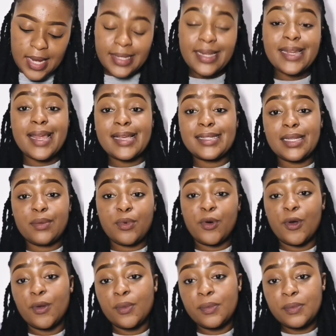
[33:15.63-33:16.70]
Need I say
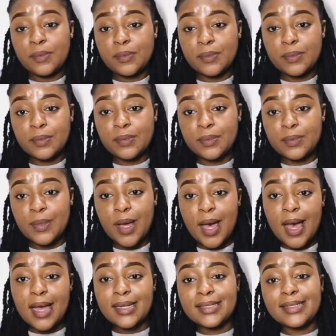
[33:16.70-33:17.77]
more?
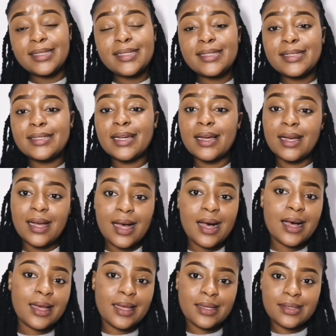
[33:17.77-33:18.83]
Need
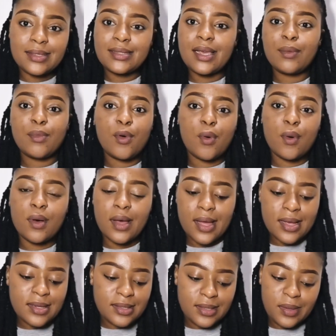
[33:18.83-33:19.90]
I say more?
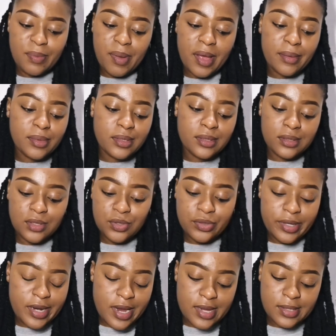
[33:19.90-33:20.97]
Guys, the Bible
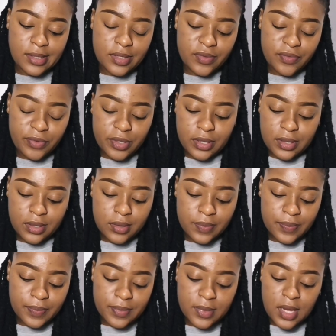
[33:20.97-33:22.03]
literally has
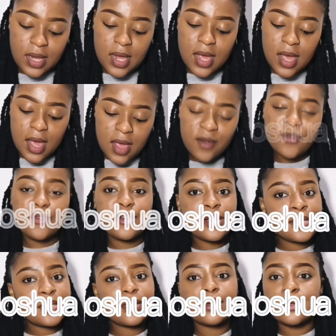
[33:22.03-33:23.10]
everything.
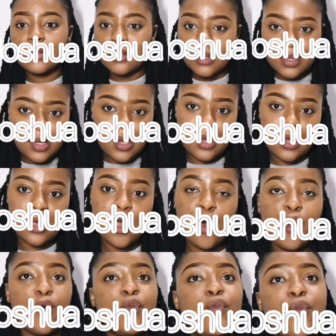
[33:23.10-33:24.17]
Every single thing
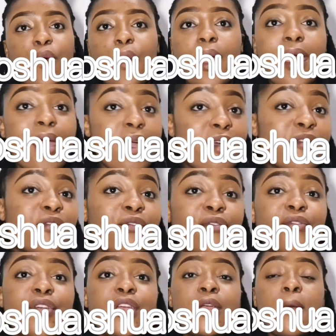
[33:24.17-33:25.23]
for
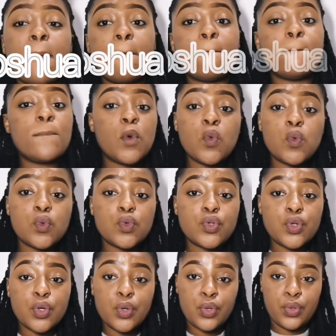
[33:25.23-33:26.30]
every mood